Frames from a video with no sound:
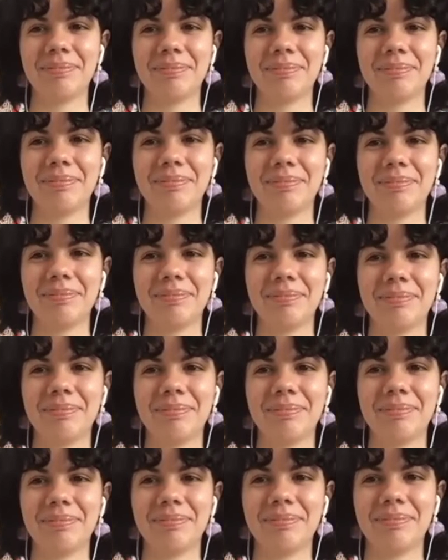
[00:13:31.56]

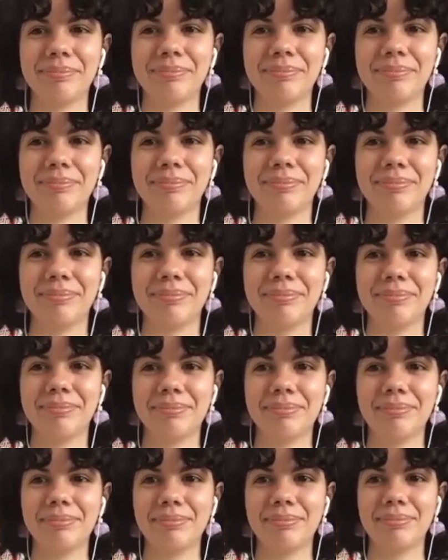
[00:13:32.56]

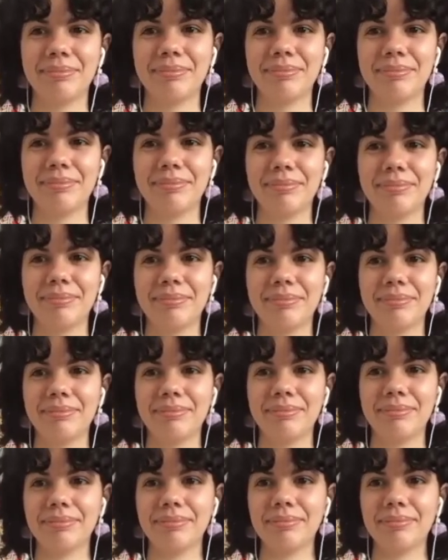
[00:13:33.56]

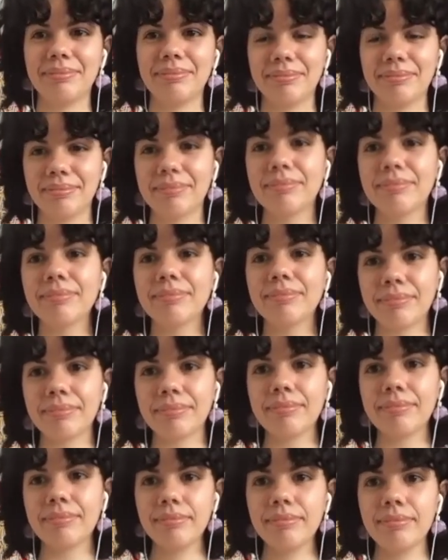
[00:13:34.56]

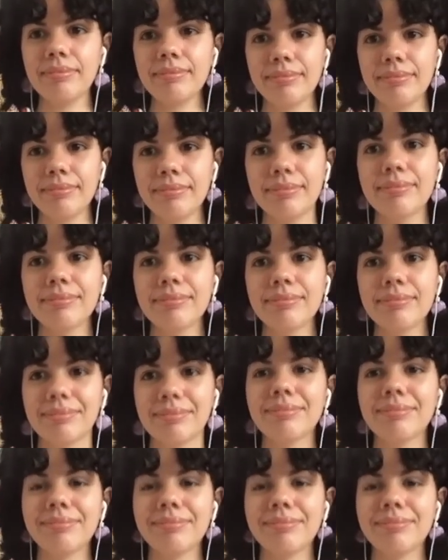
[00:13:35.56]

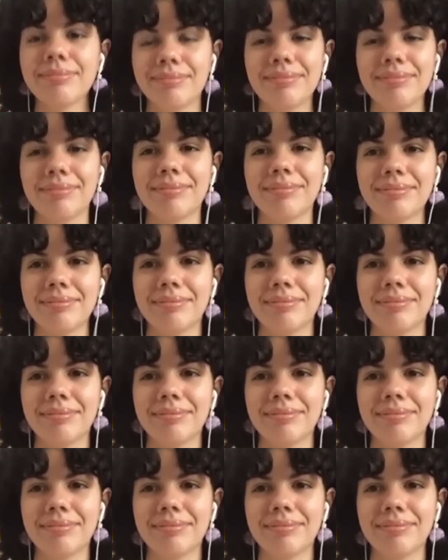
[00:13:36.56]
This person isn't speaking.